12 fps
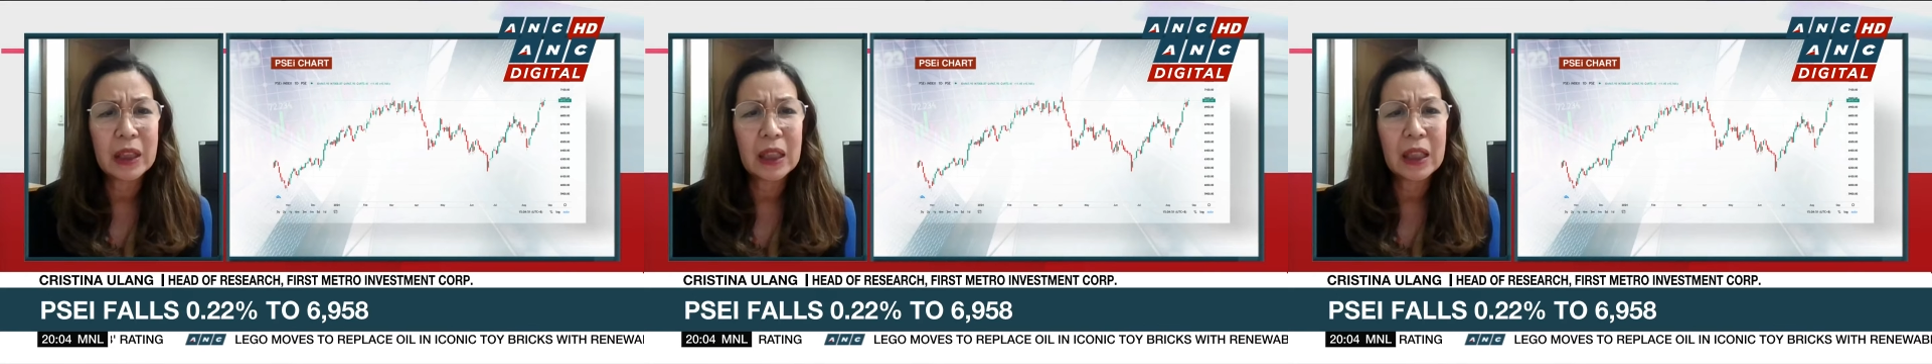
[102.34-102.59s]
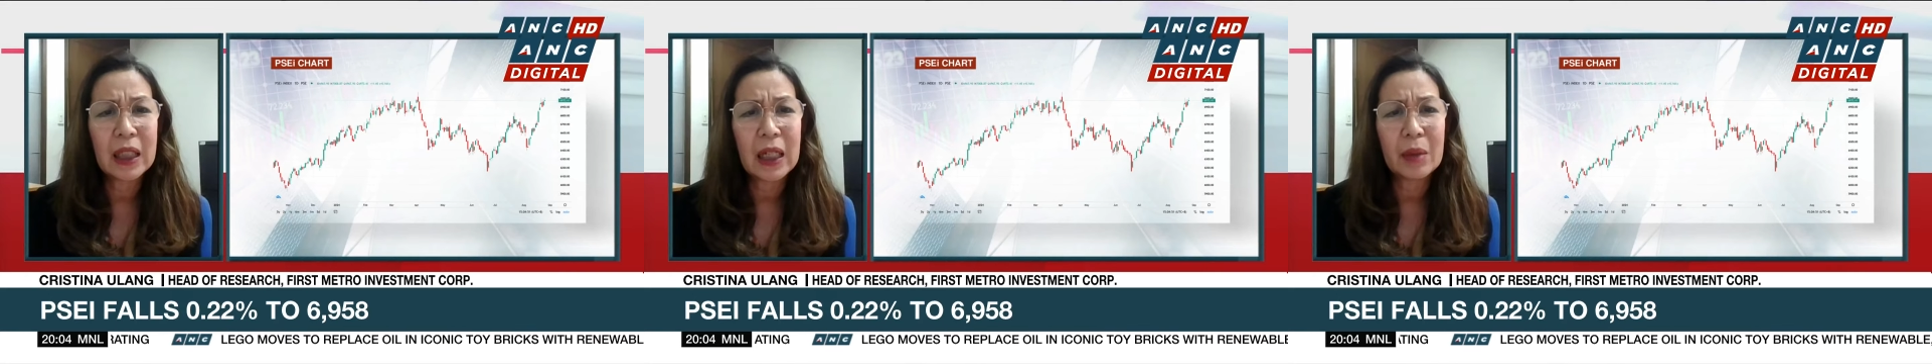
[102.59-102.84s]

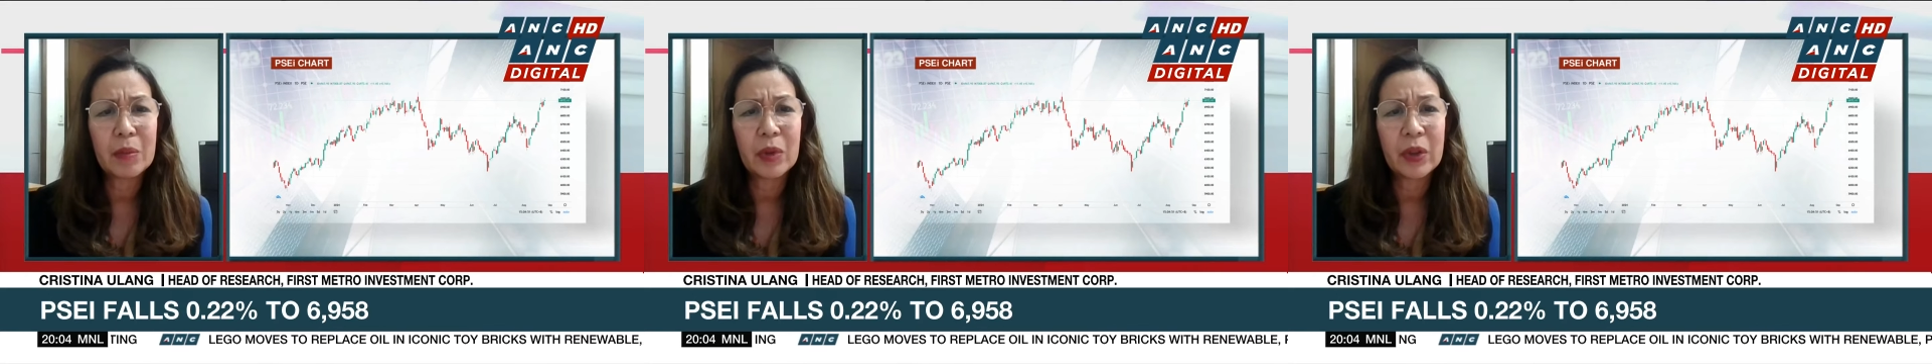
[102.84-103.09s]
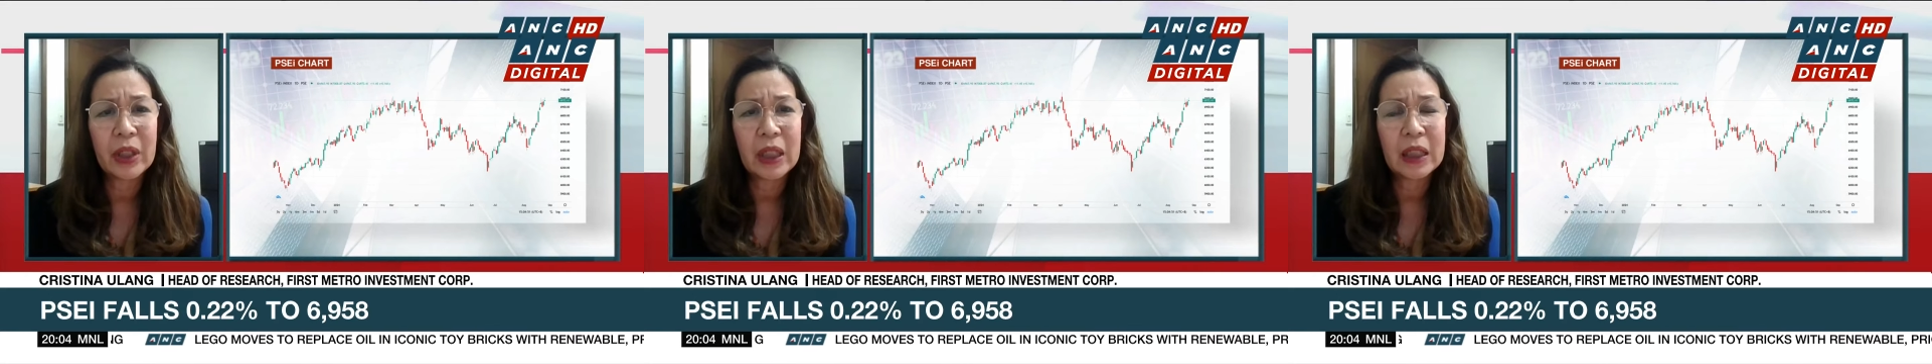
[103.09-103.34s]
climb
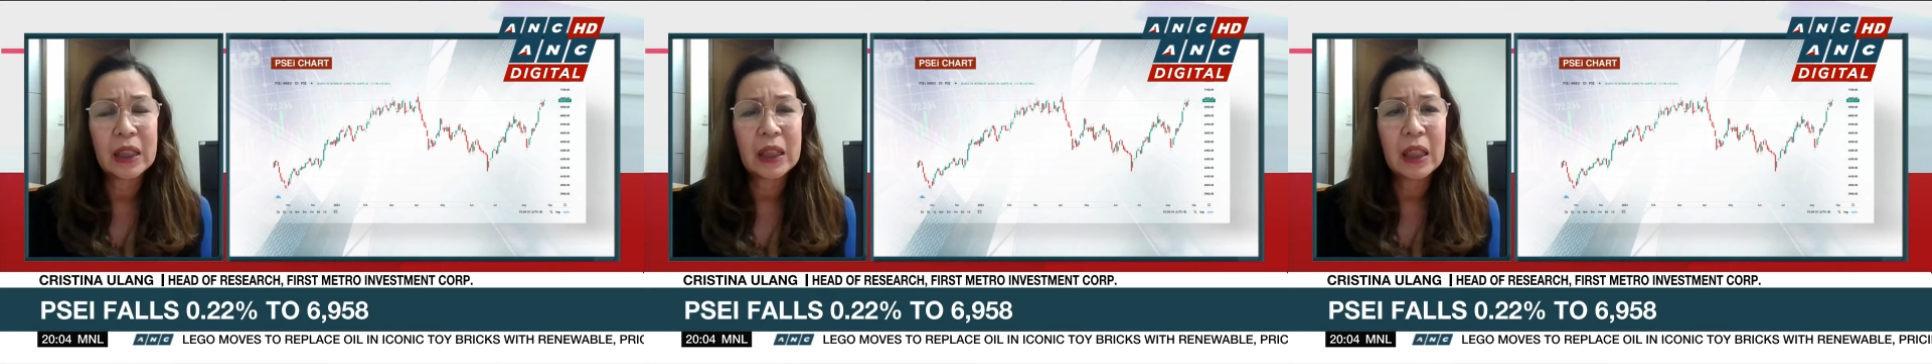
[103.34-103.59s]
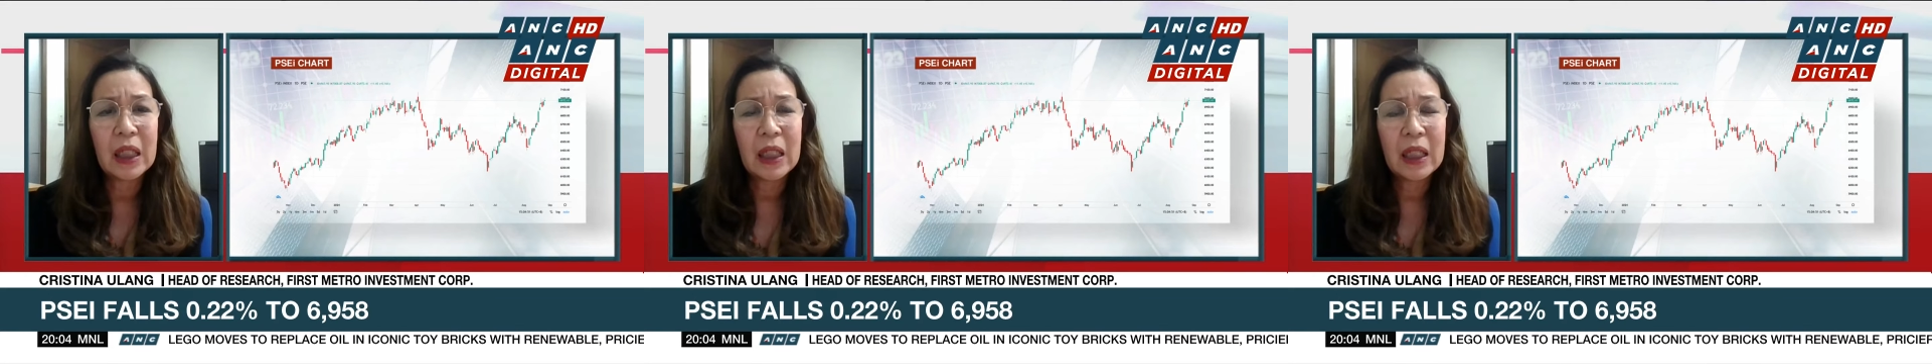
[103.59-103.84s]

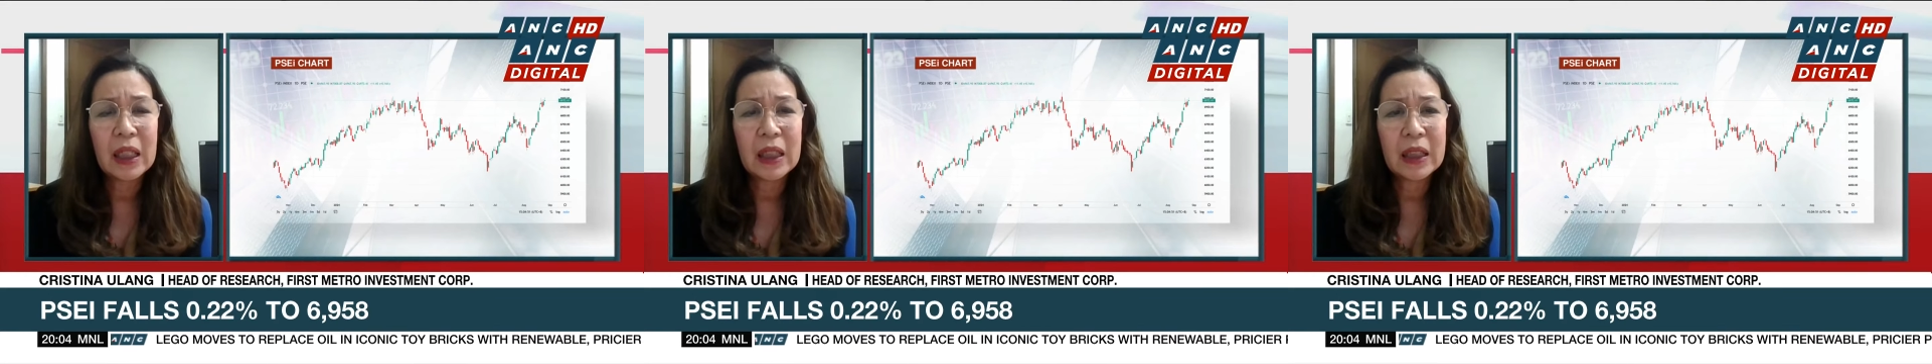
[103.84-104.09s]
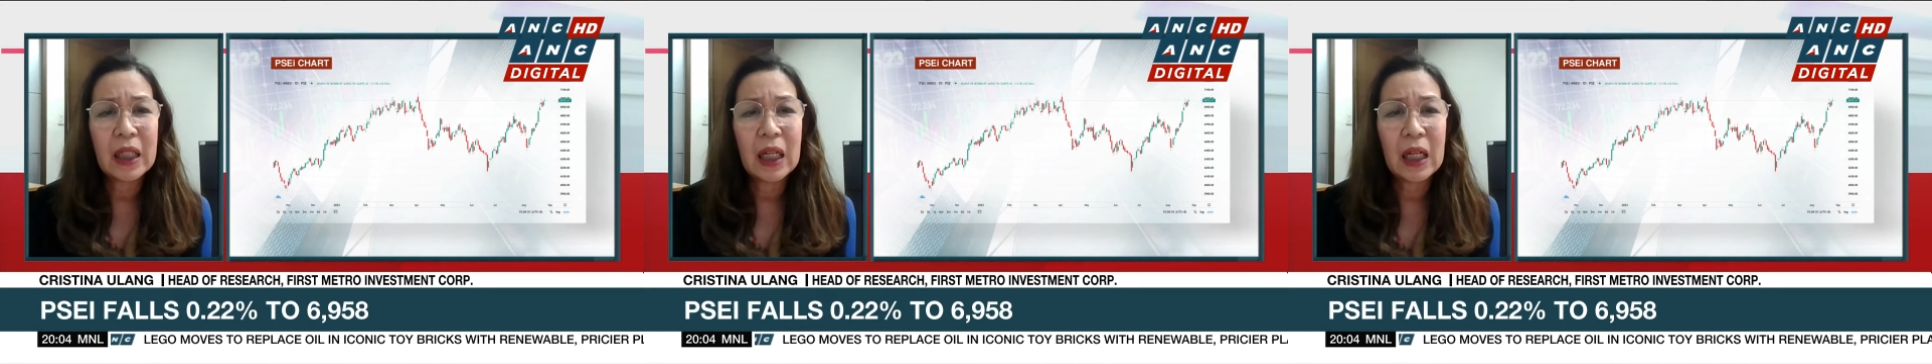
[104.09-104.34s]
already.
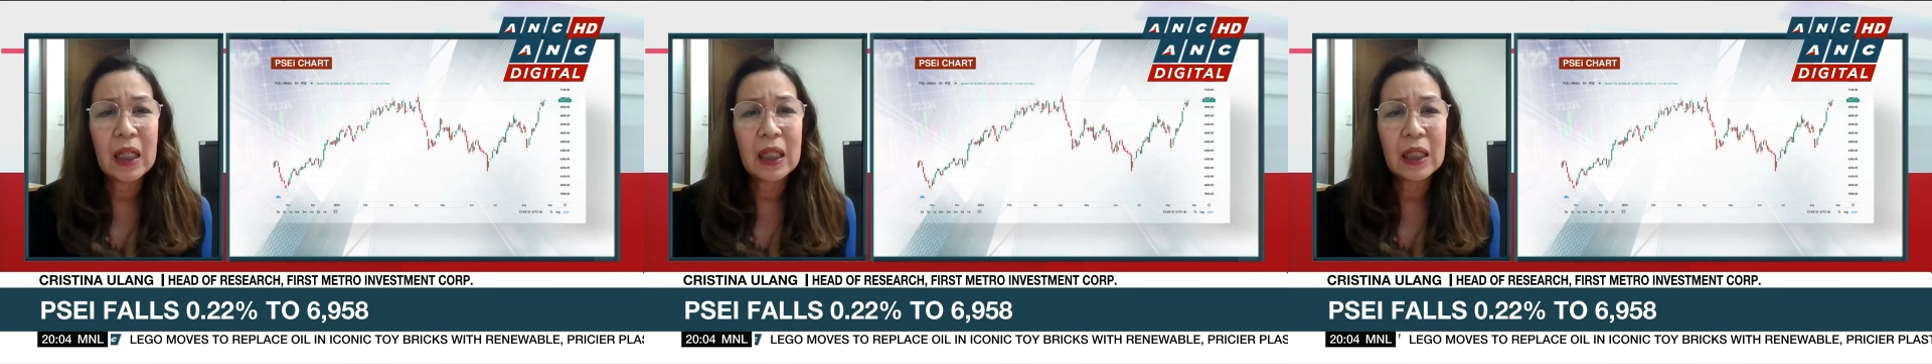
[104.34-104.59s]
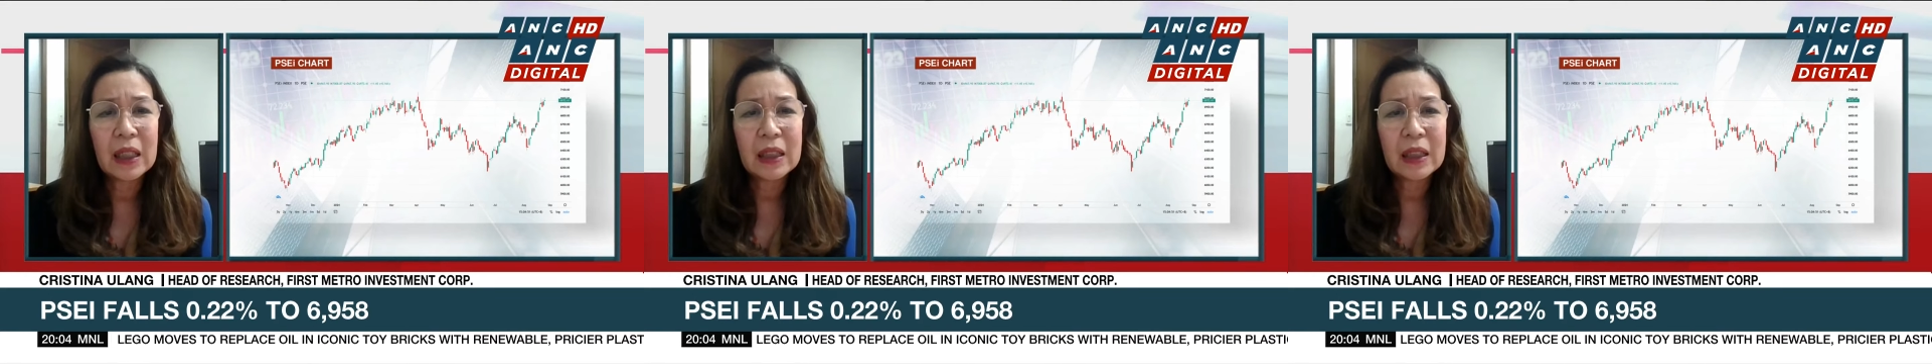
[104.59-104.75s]
And mm.